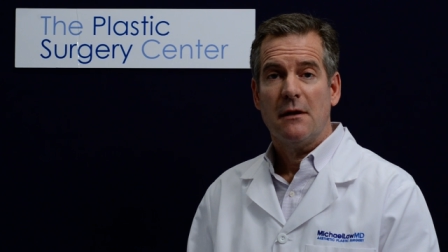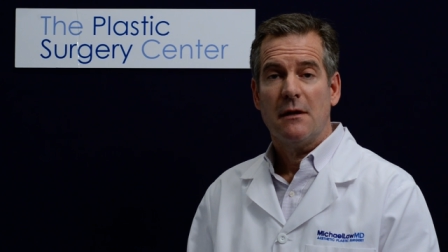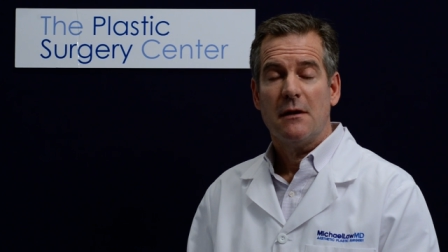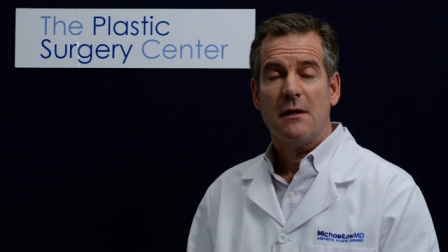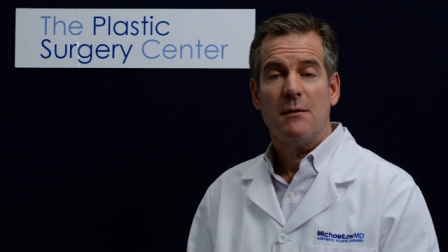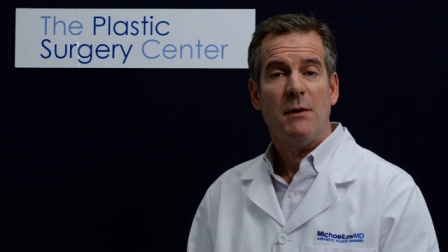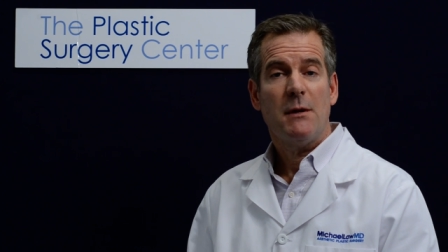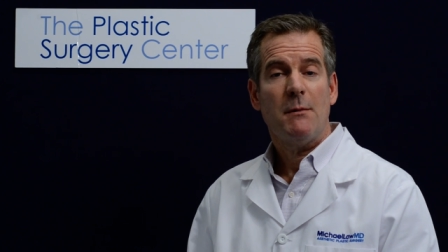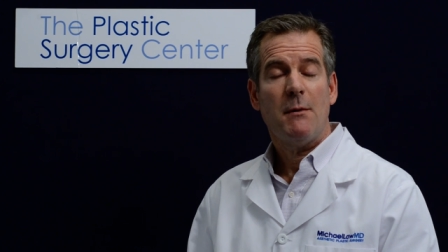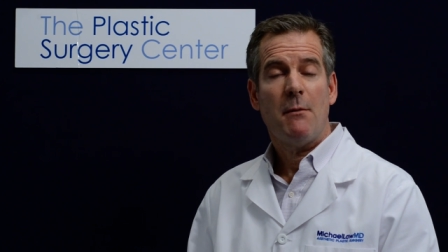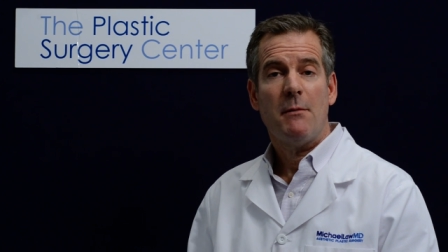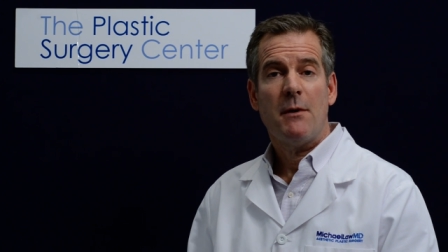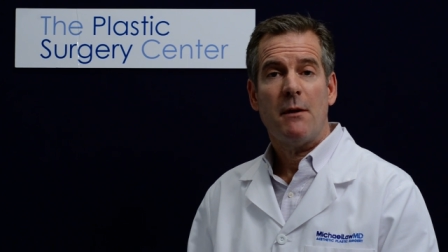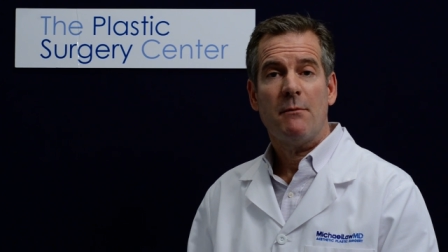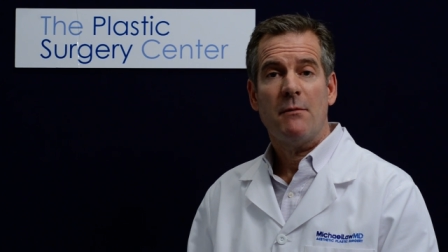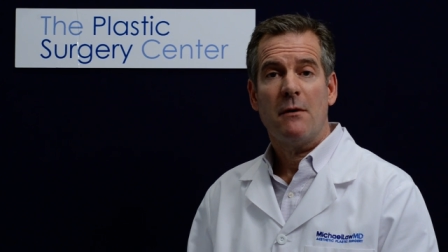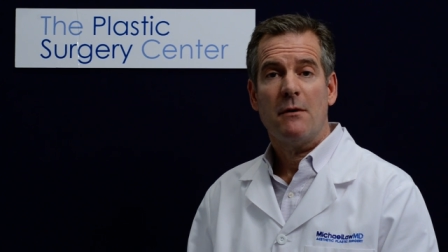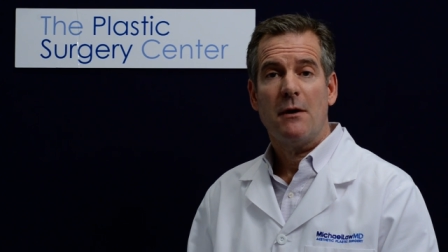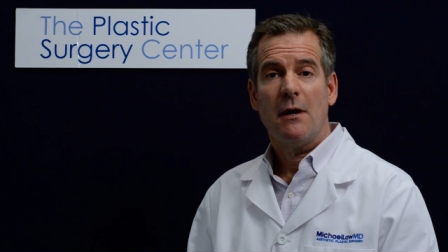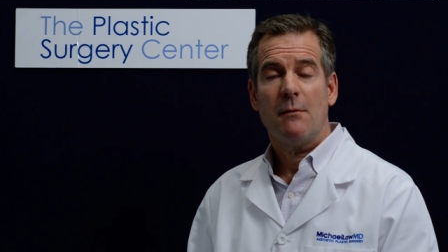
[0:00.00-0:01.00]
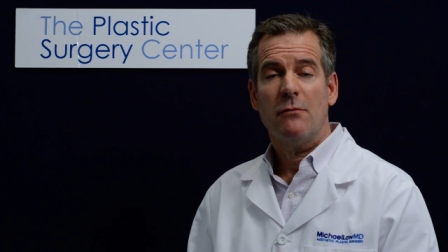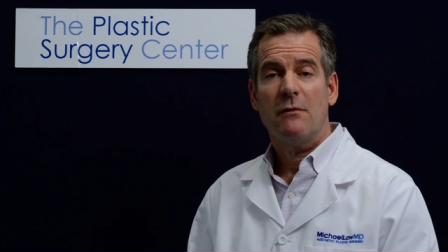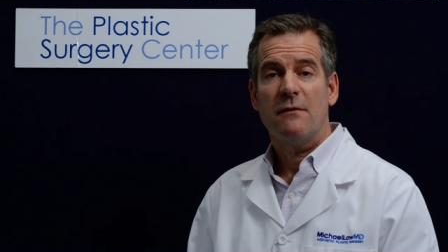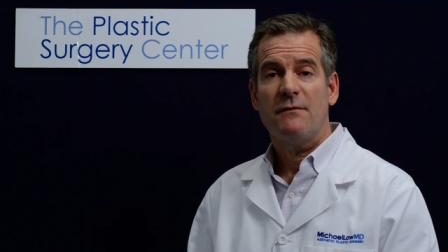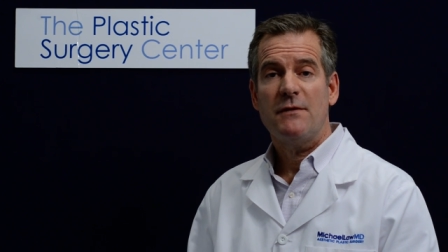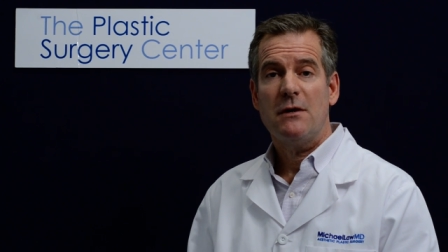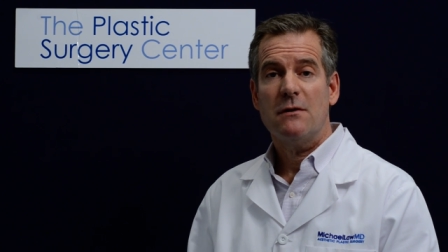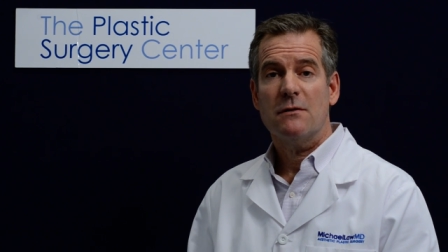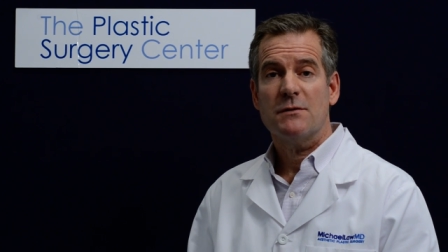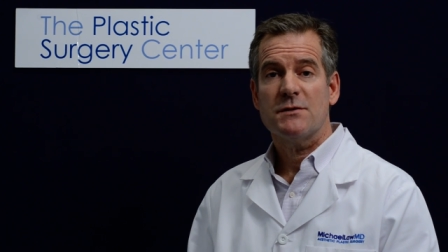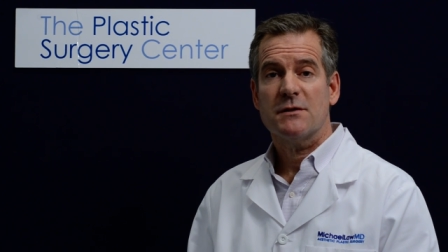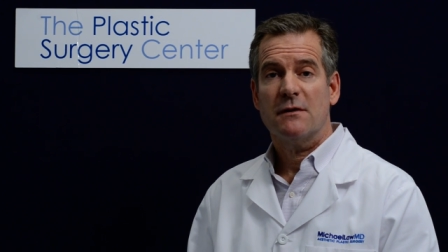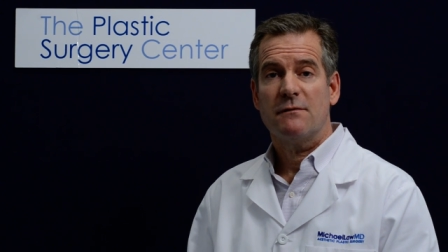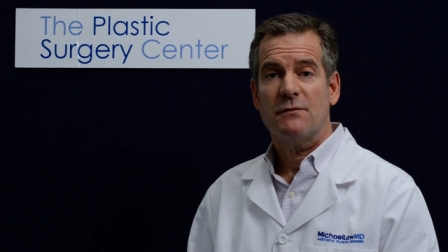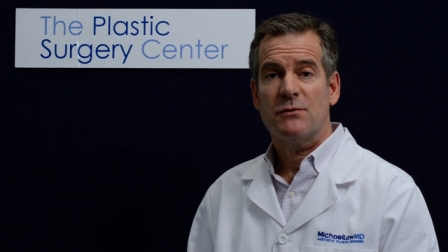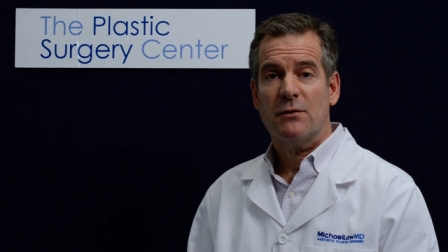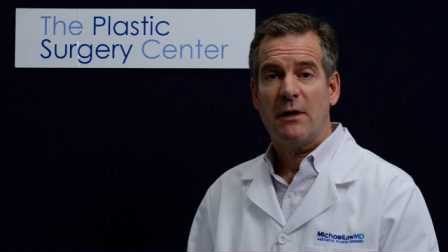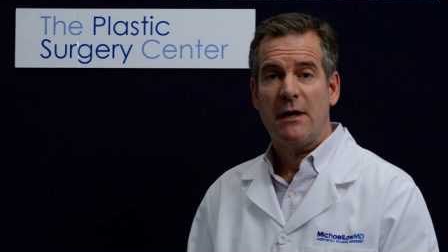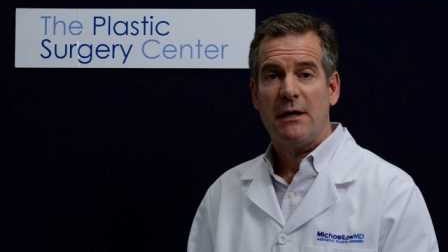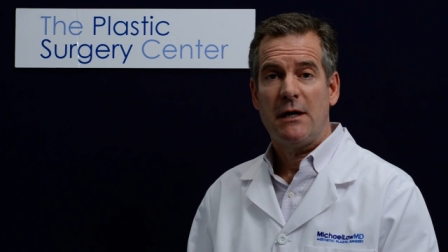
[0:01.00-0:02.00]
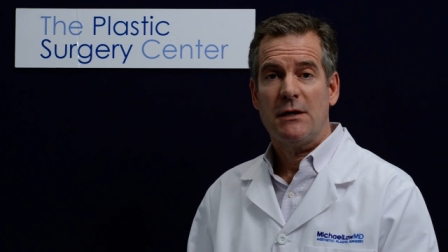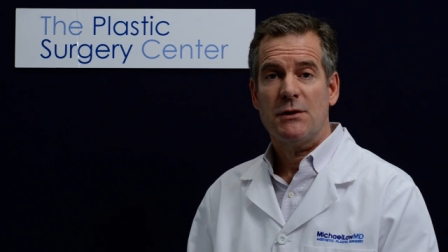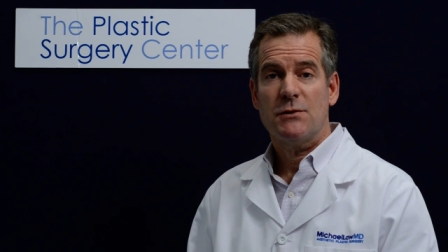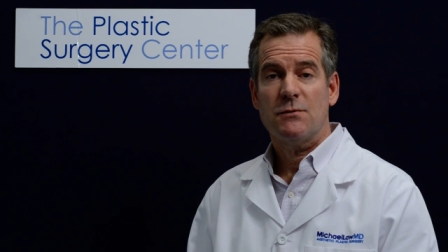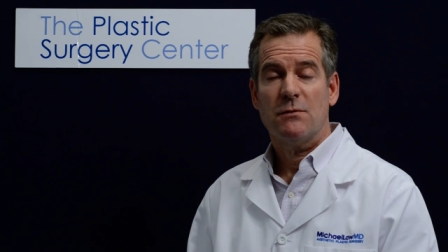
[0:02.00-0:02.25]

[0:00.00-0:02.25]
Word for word: The minimum number of years of training